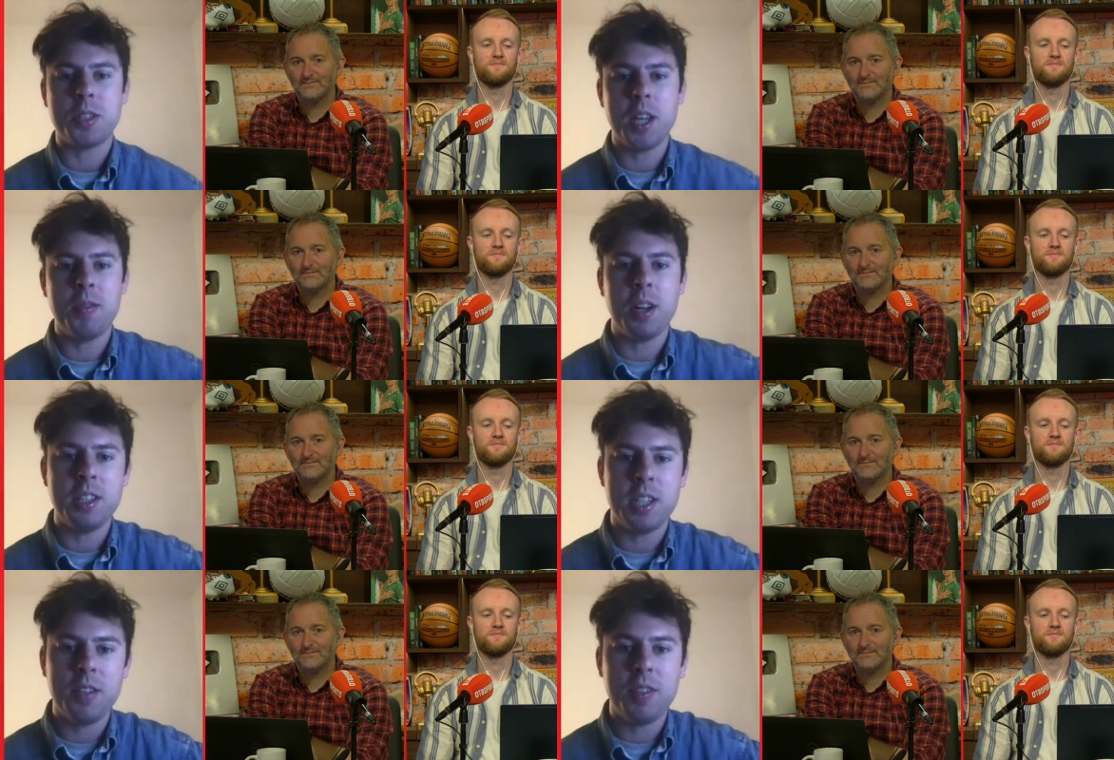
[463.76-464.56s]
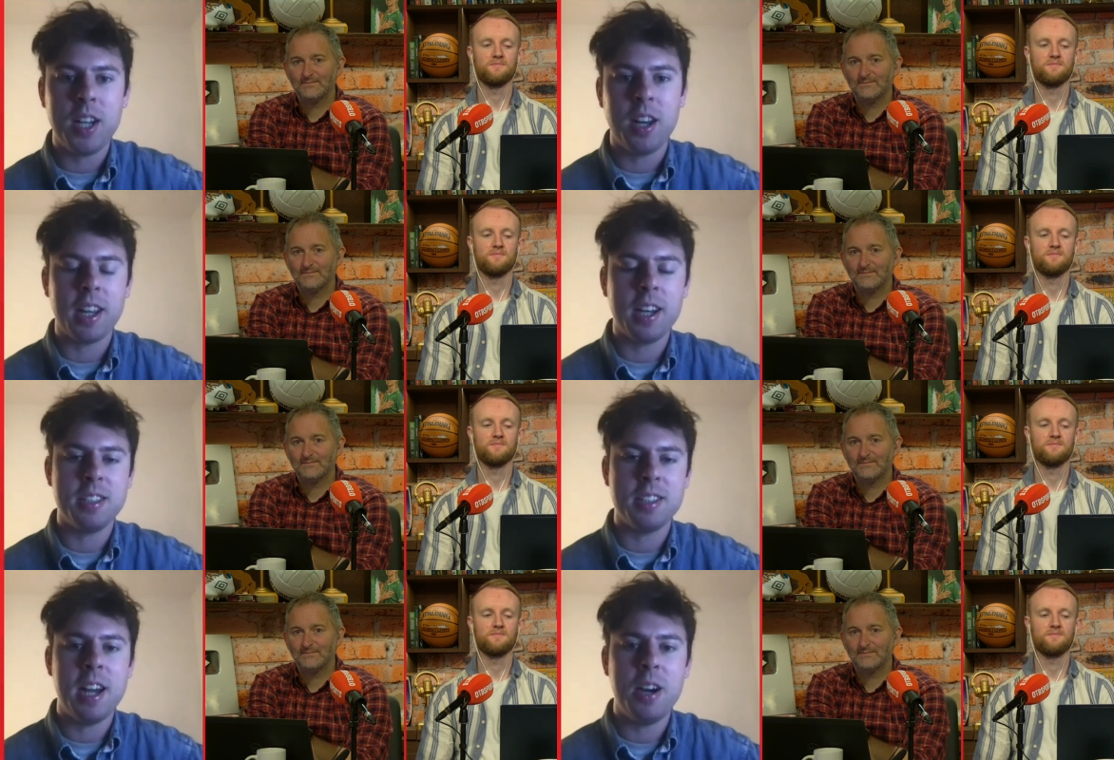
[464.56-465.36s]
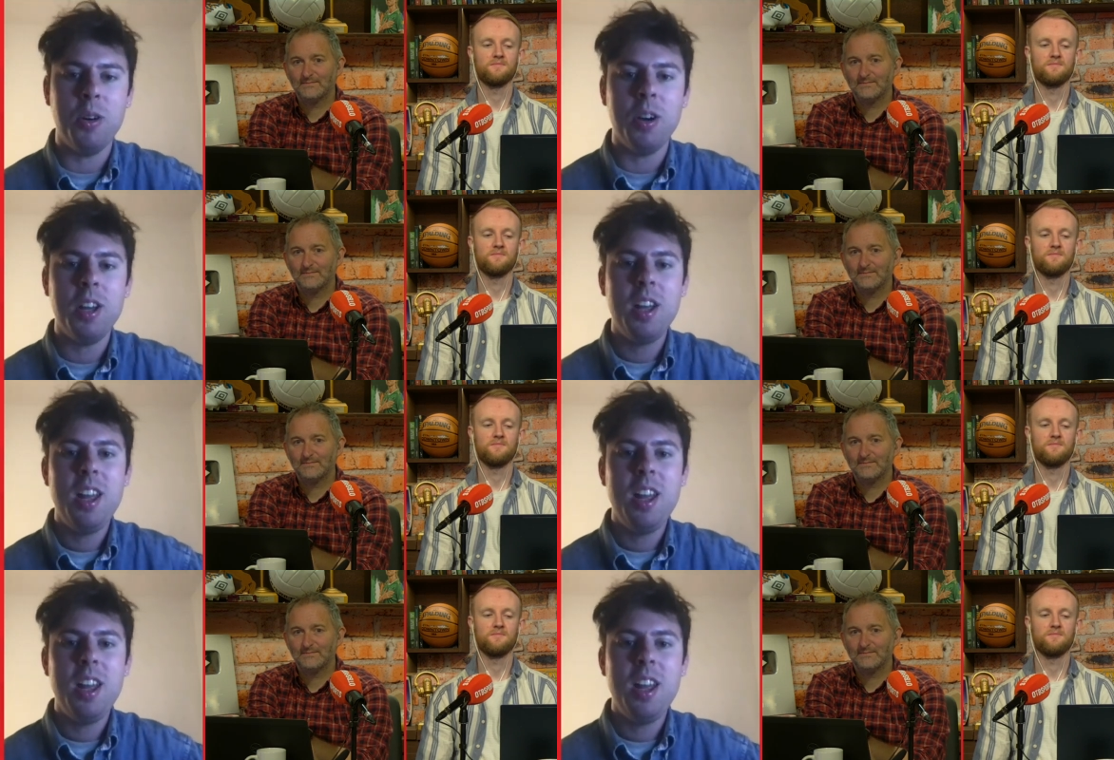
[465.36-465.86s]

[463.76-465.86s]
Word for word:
Speaker 1: seven on T V like it is now.